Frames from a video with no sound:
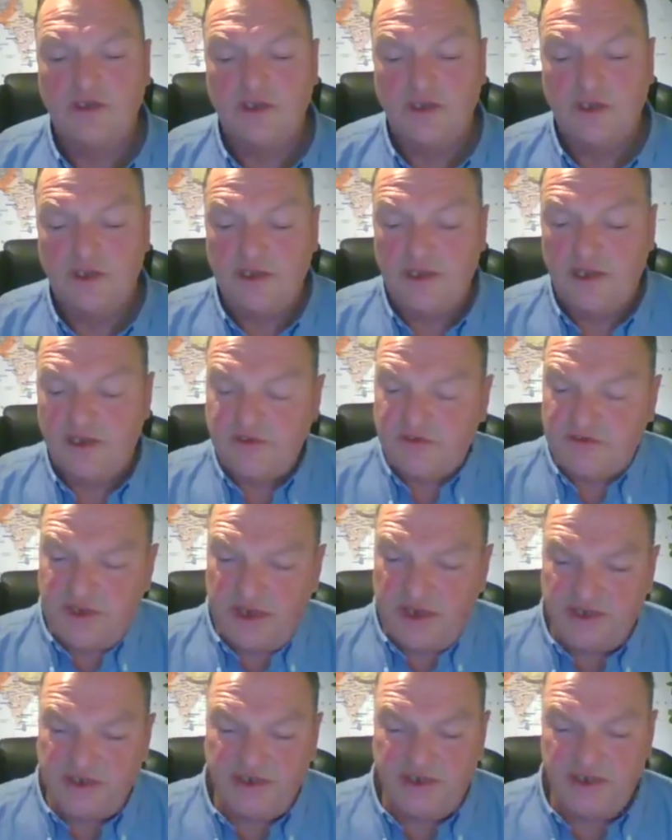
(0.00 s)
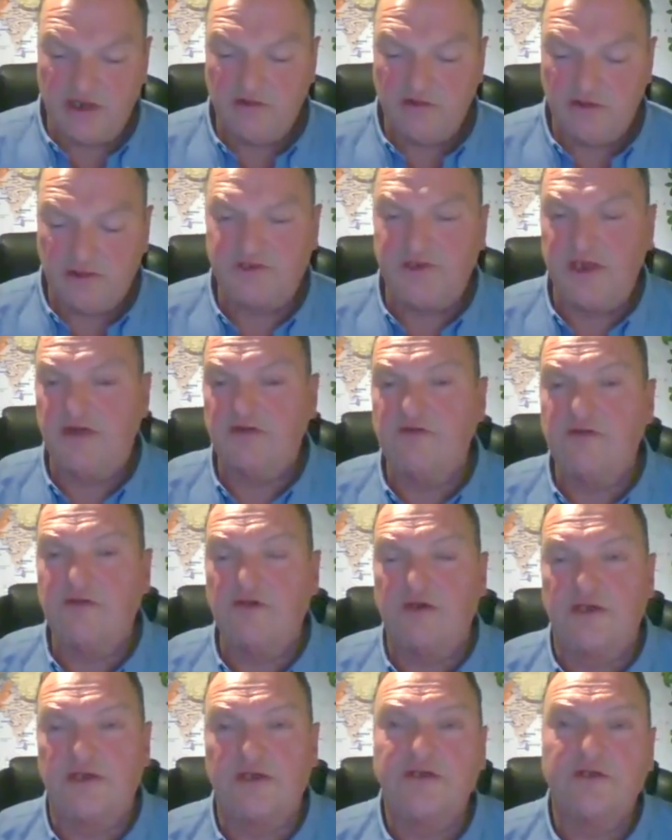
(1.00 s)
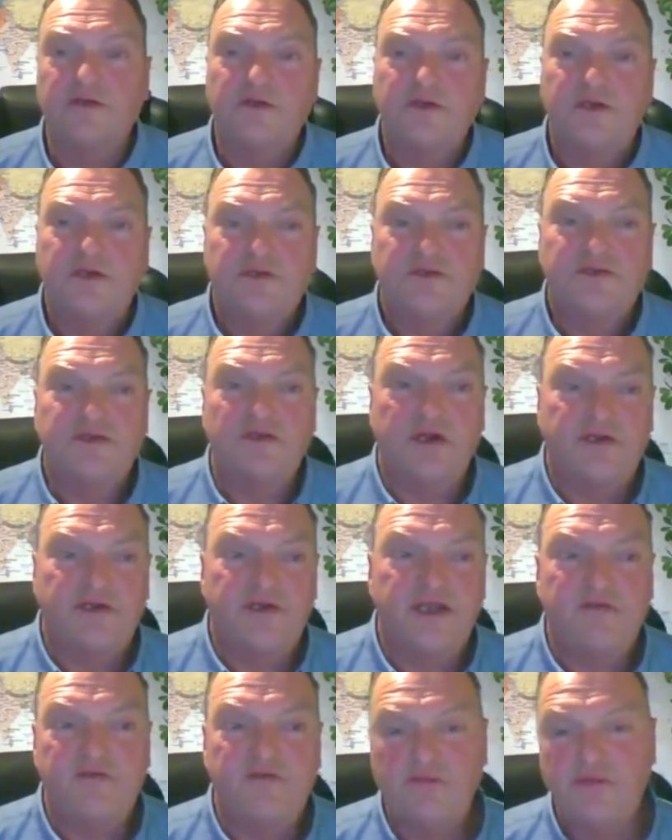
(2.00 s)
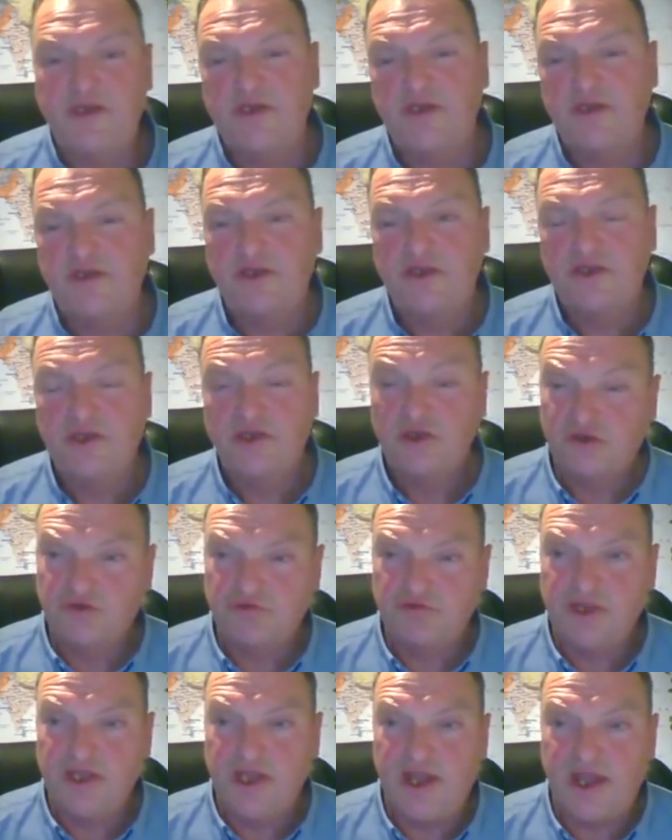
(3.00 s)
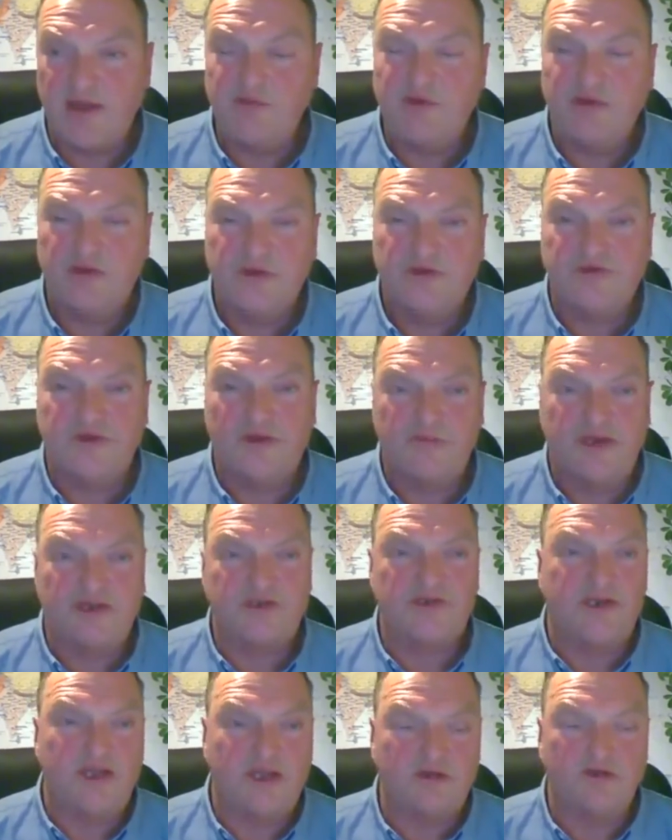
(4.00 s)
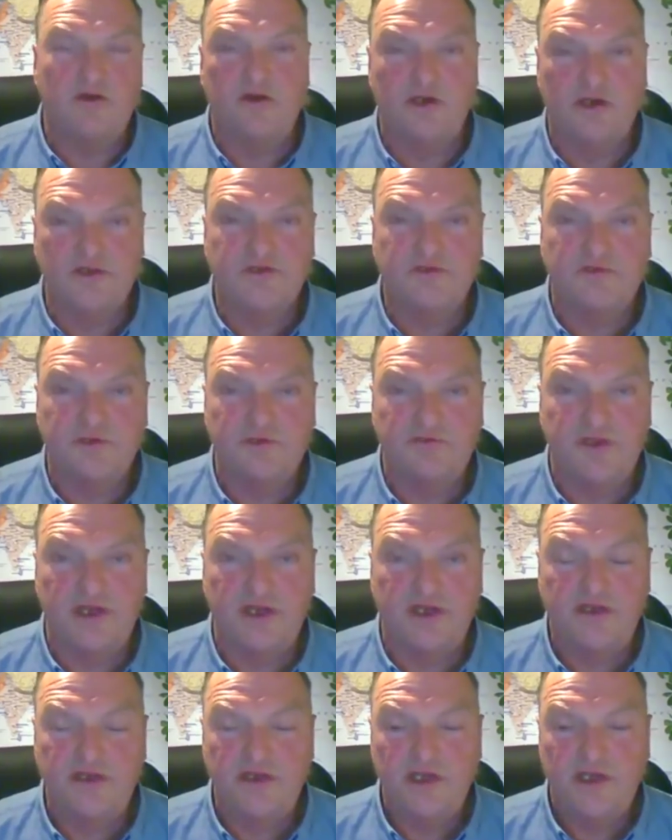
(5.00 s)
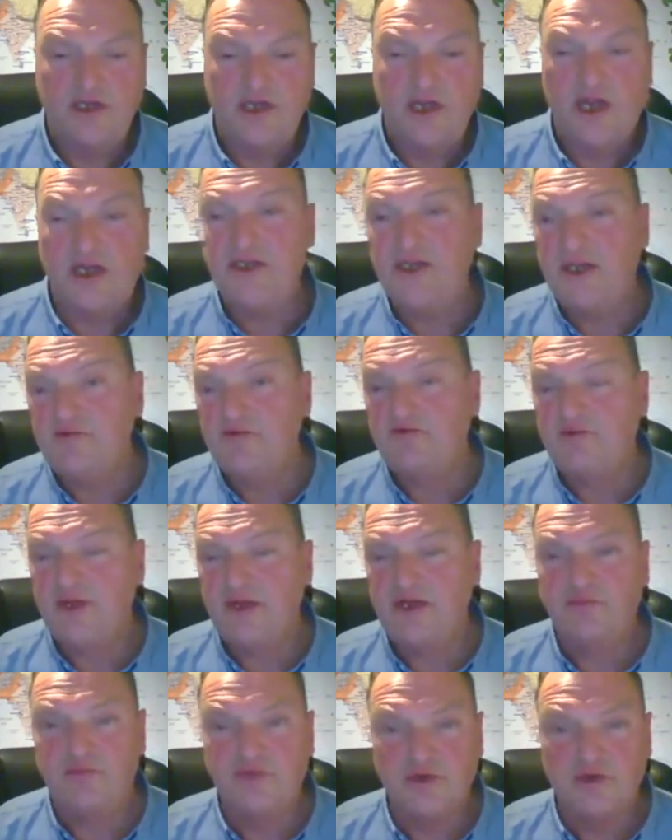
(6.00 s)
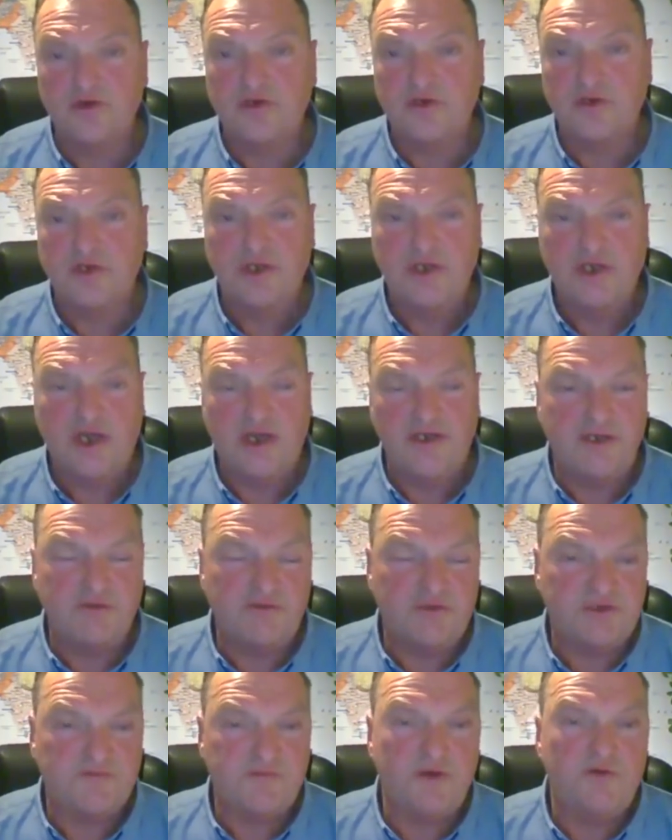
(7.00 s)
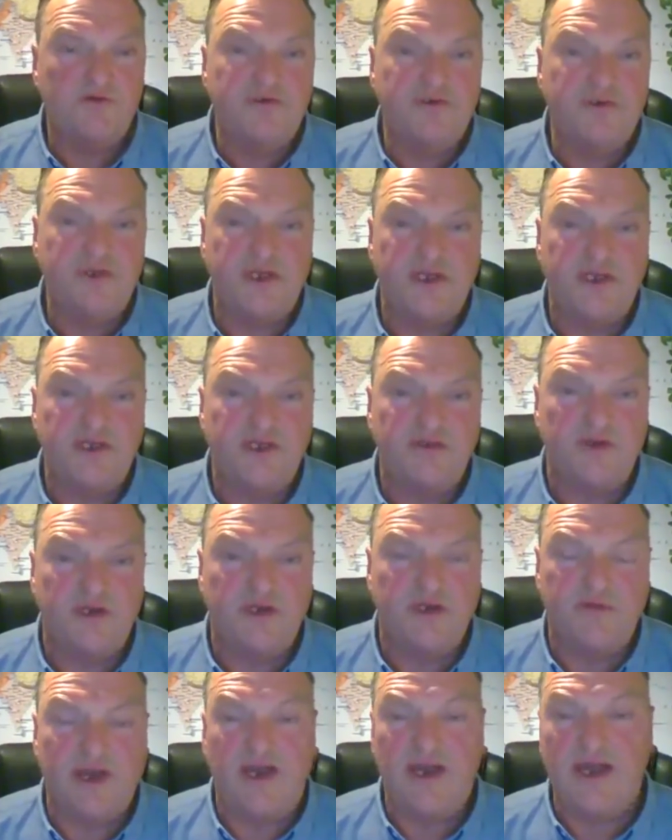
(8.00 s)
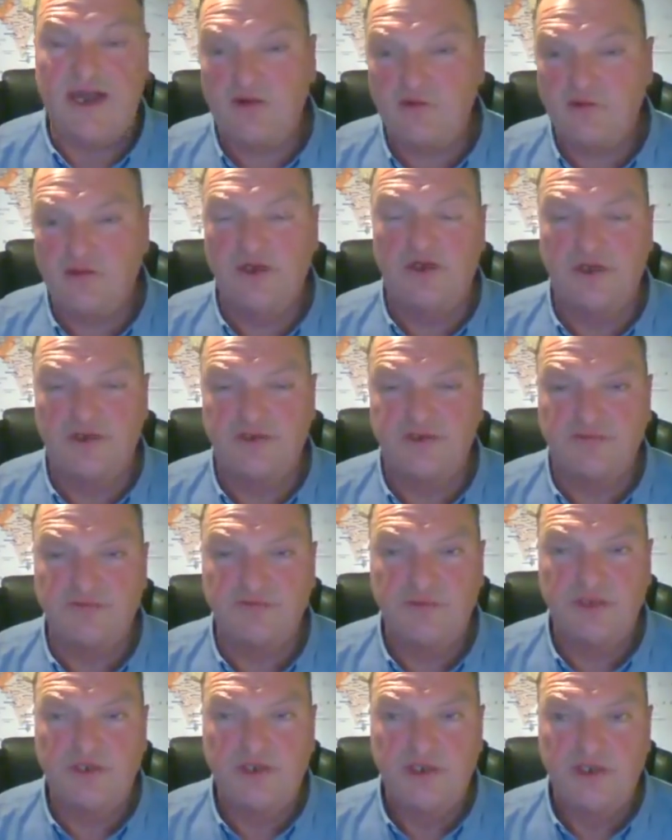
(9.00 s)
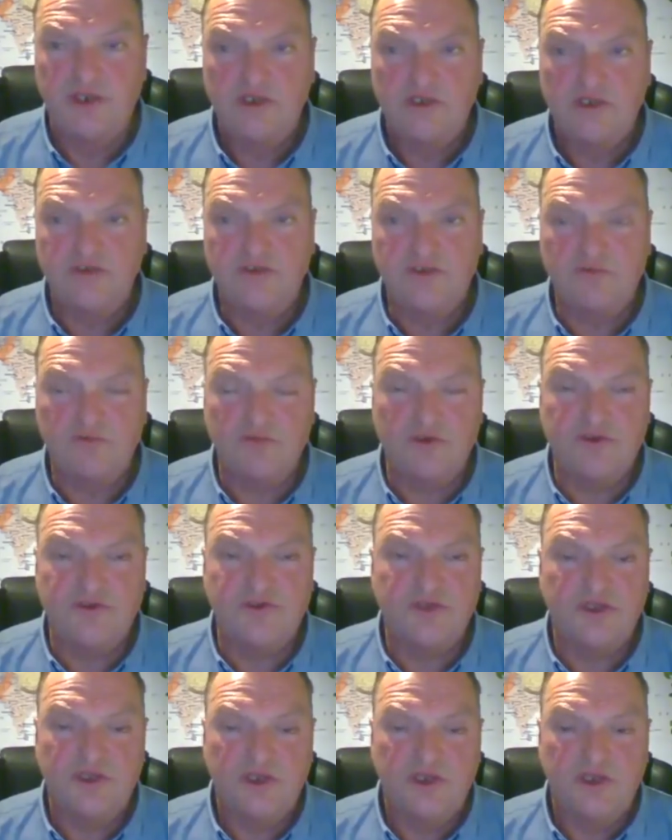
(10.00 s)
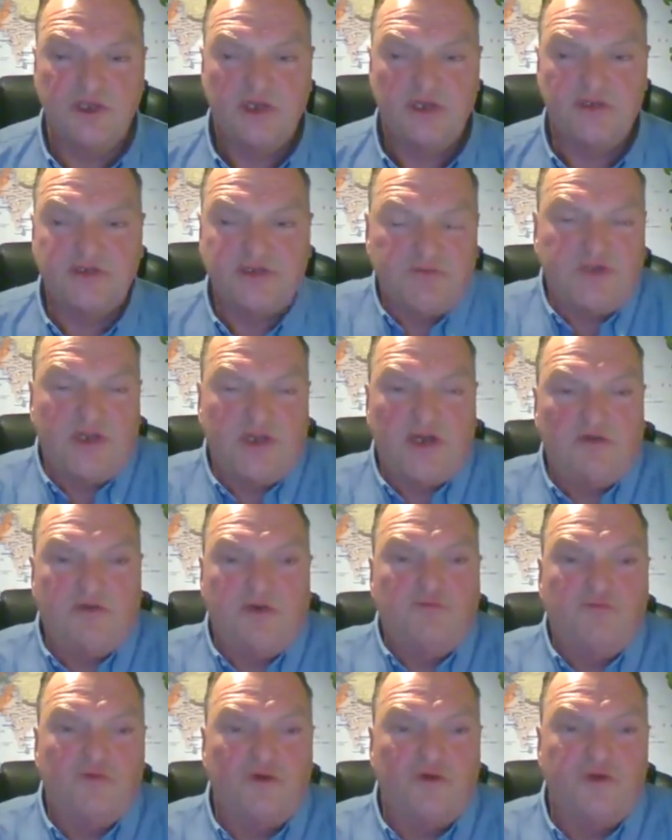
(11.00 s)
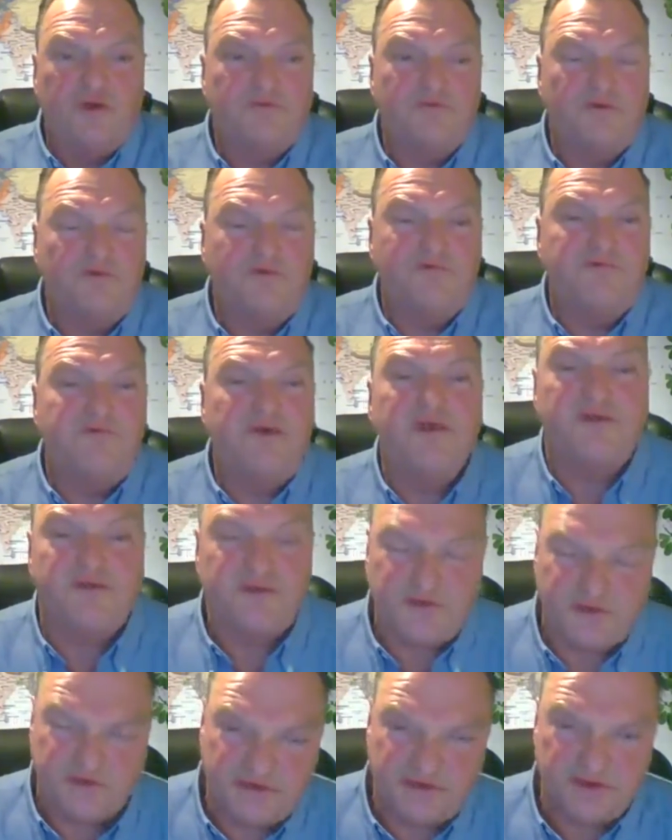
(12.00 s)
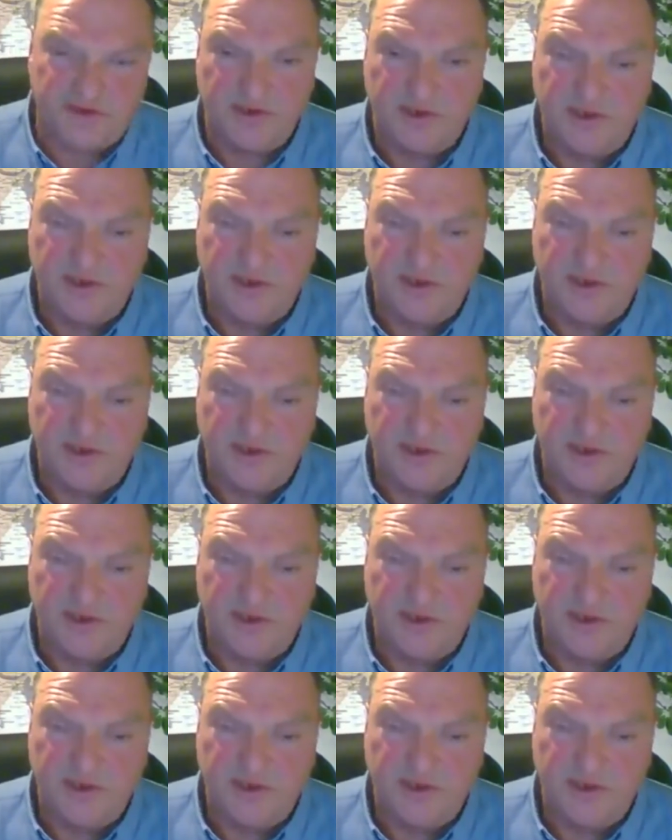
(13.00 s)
Now, as I said, I didn't know I was an alcoholic. So I'd never been to rehab, as I imagine alcoholics would have done. I'd never read a book. I'd never spoken to anybody about alcoholism because it was a subject I didn't want to face.